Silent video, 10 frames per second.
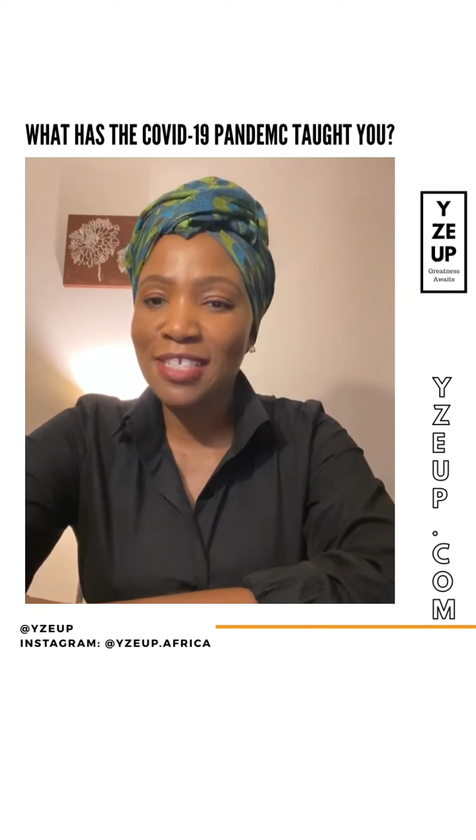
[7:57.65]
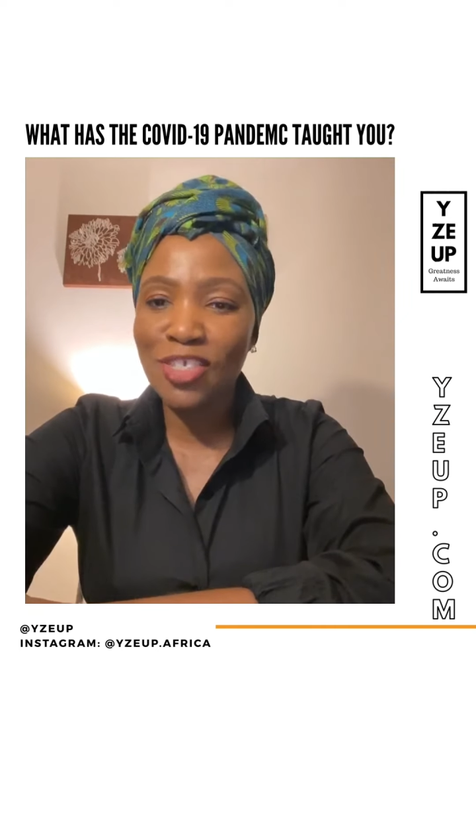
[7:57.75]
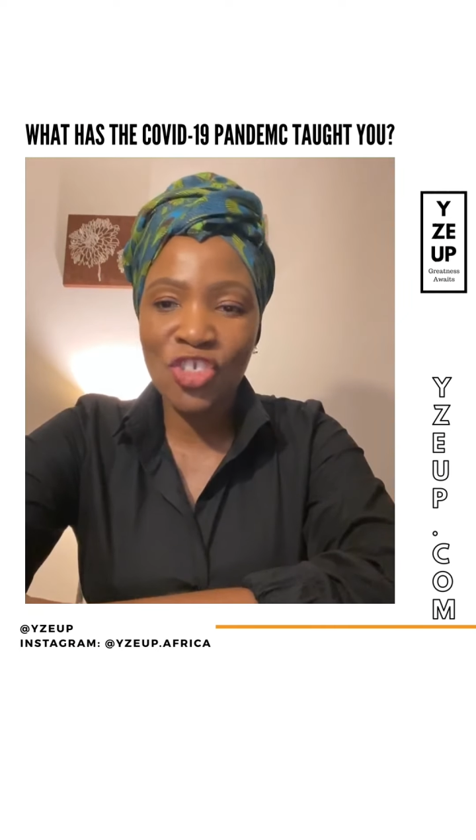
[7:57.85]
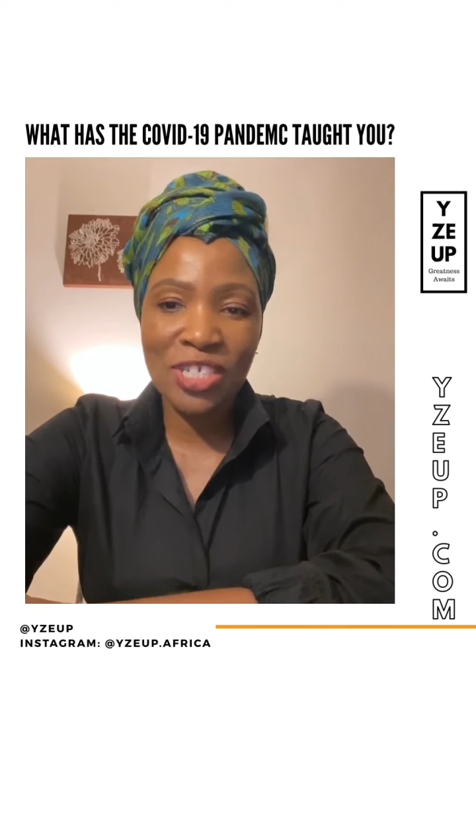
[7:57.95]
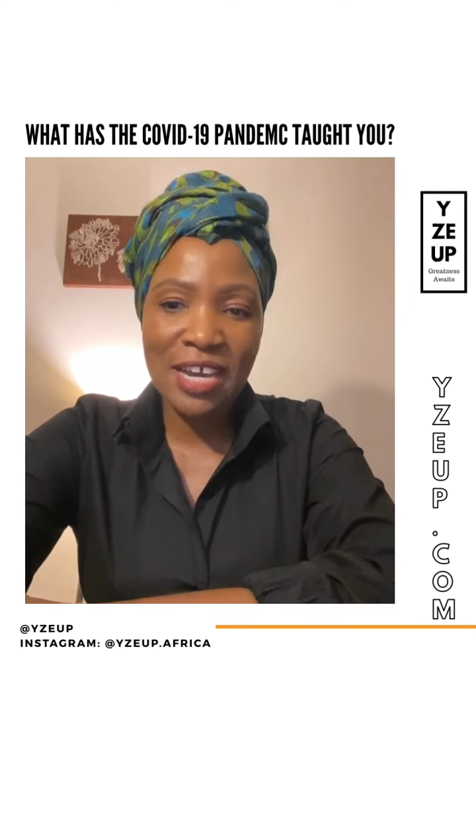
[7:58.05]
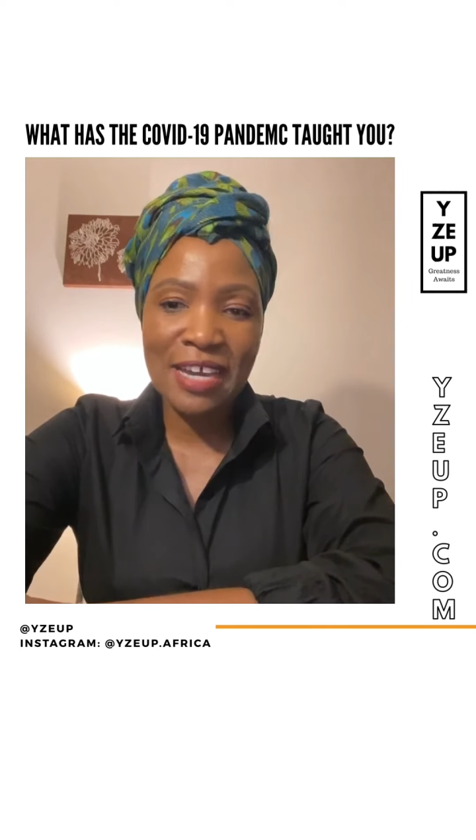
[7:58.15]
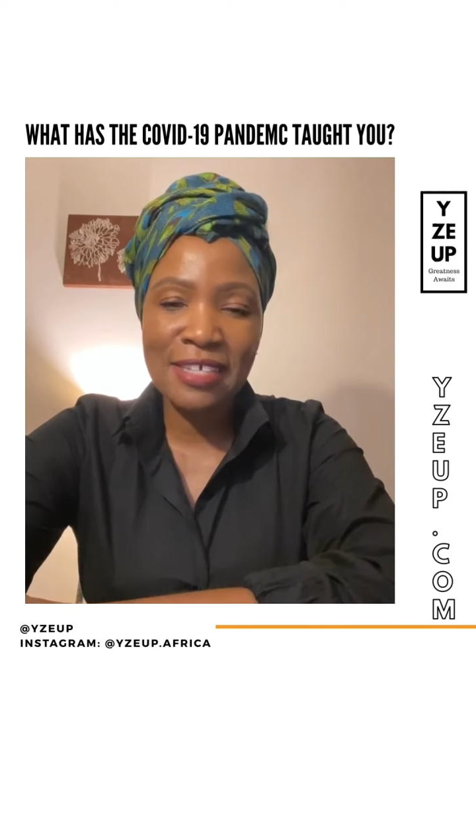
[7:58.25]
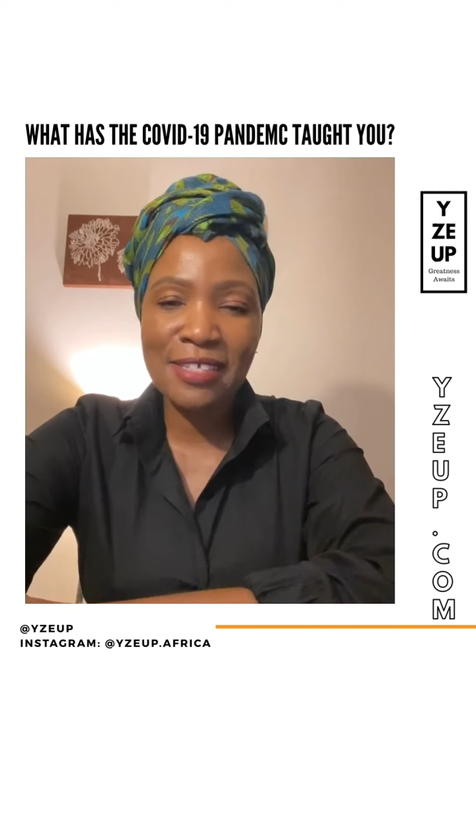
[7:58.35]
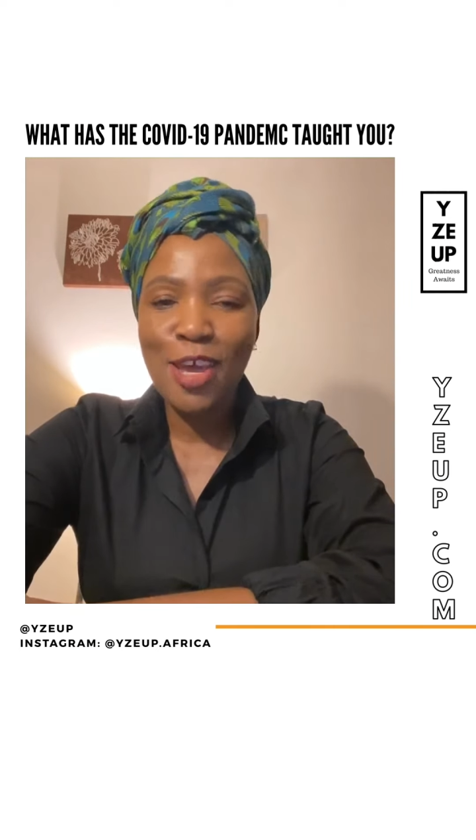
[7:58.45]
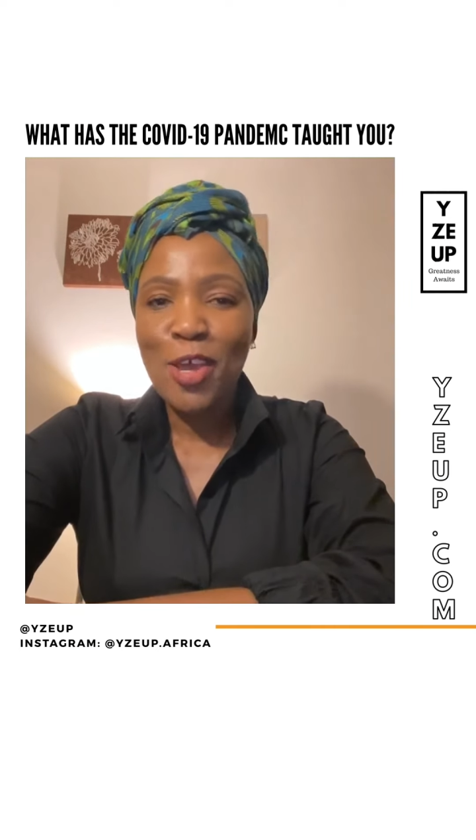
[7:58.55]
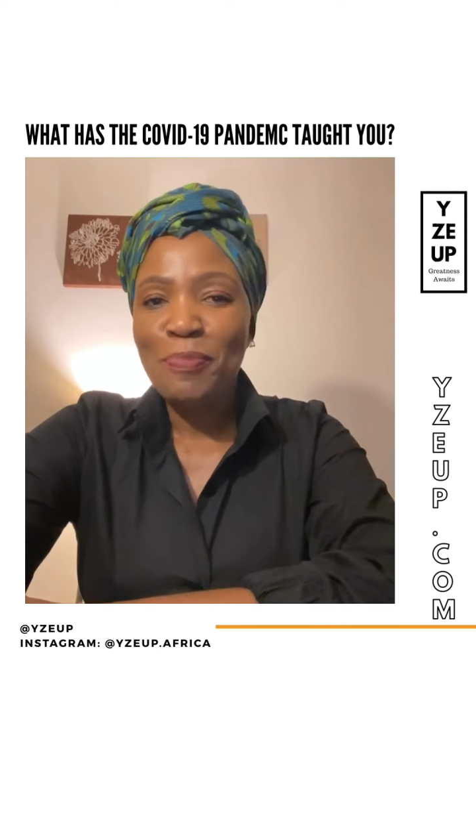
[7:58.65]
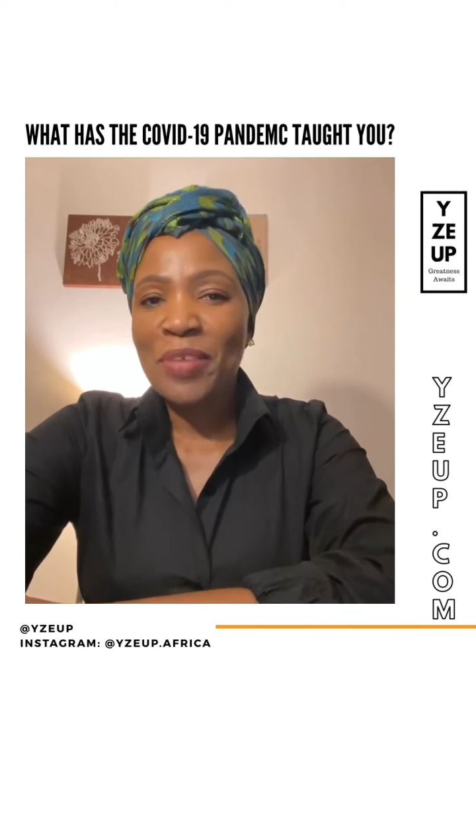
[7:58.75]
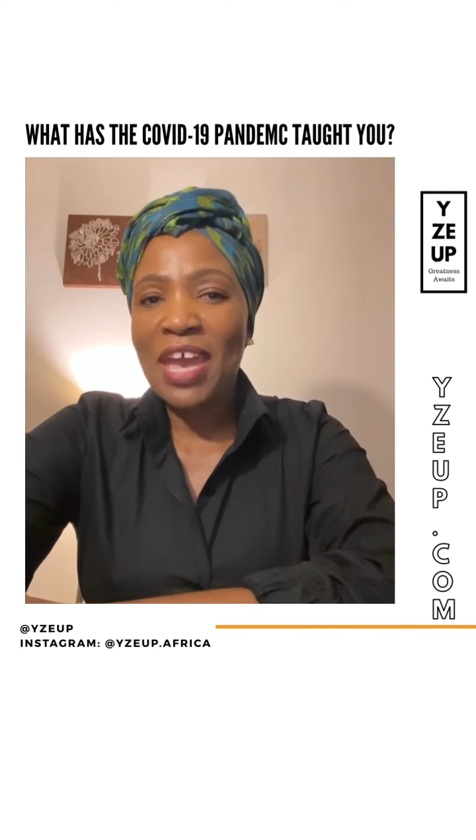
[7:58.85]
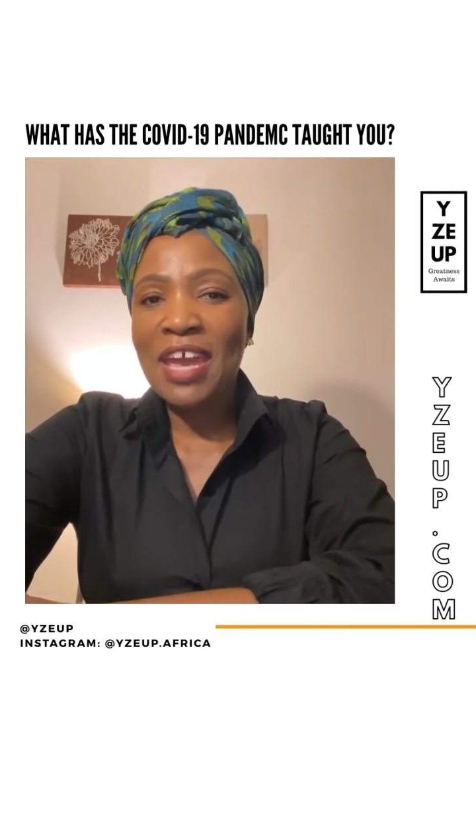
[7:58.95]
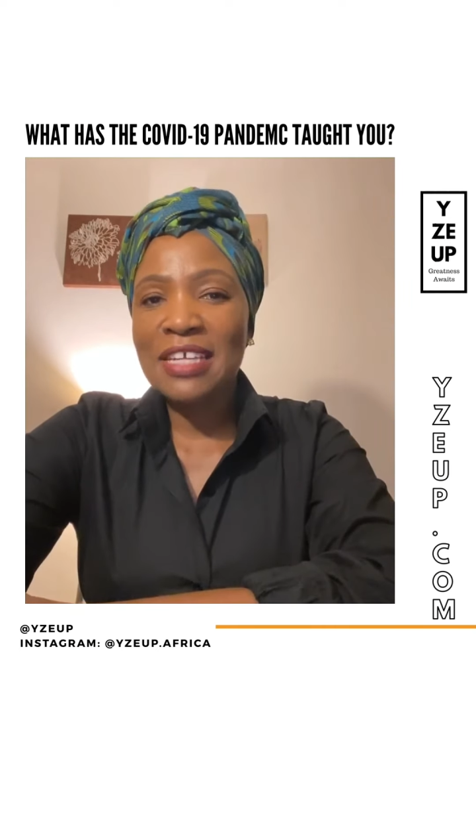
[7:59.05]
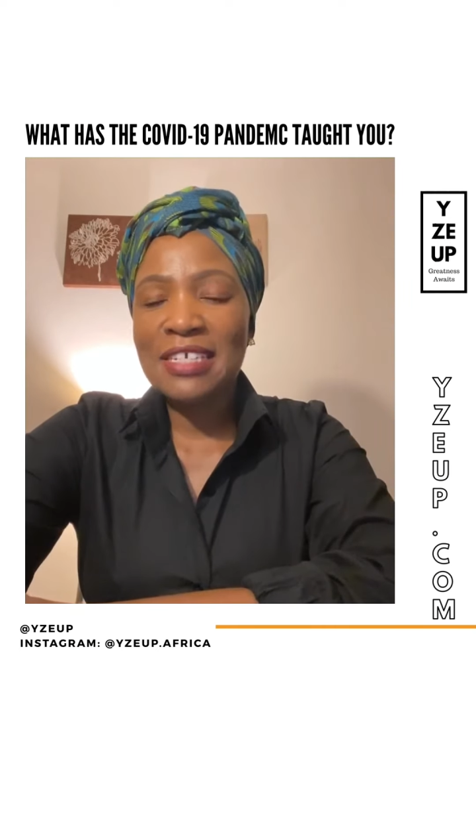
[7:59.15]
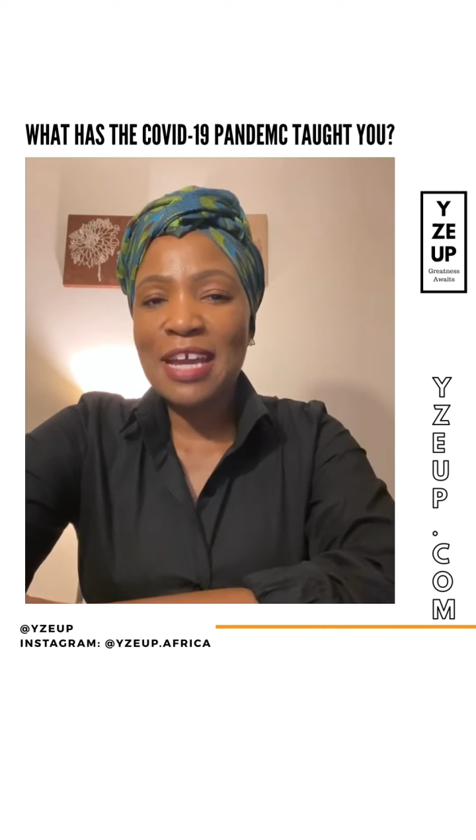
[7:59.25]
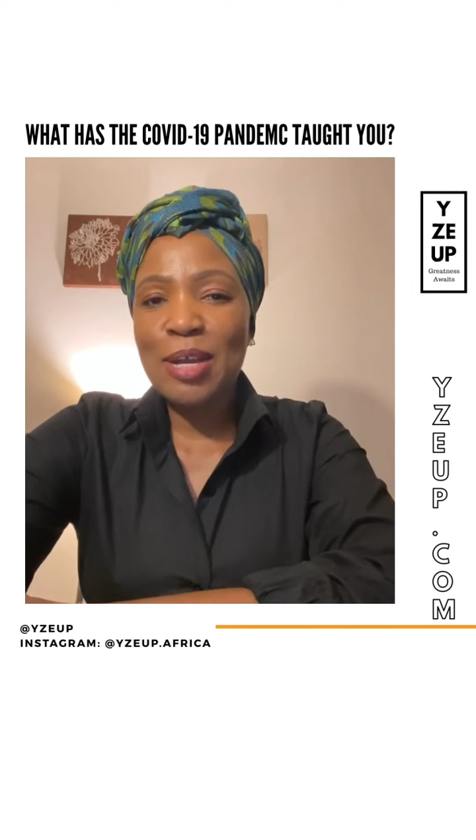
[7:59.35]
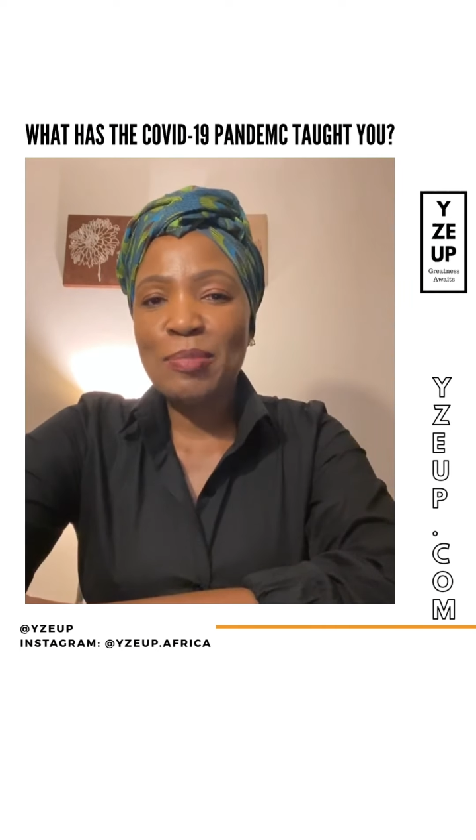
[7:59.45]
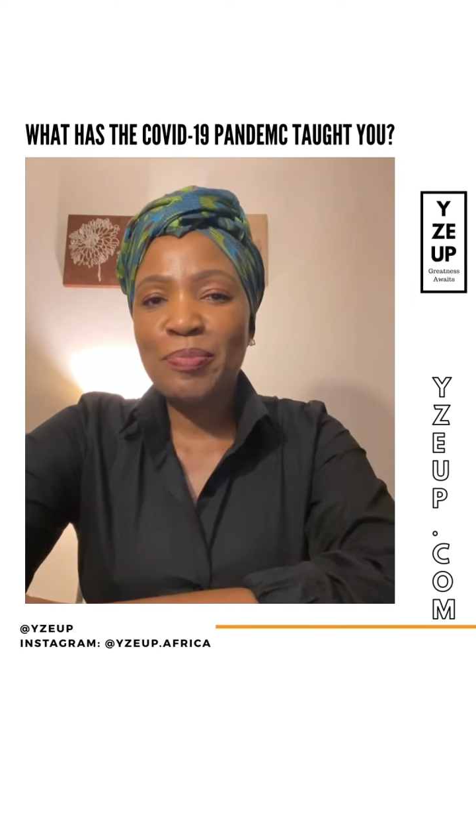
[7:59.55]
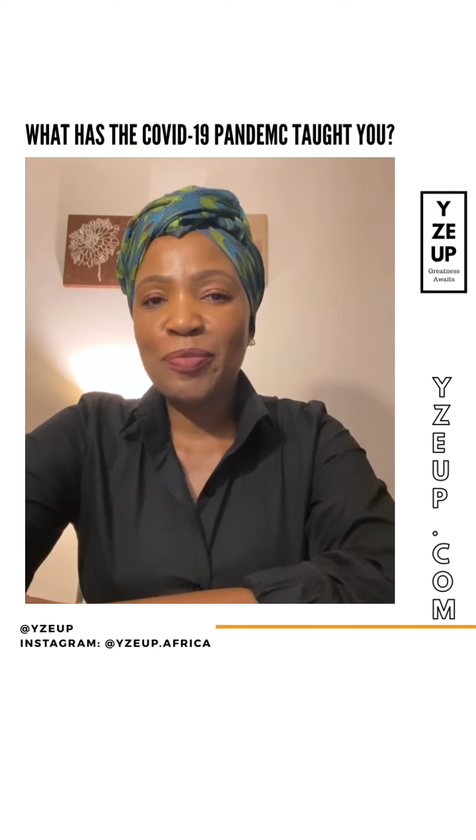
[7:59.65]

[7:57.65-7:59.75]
digitize and um,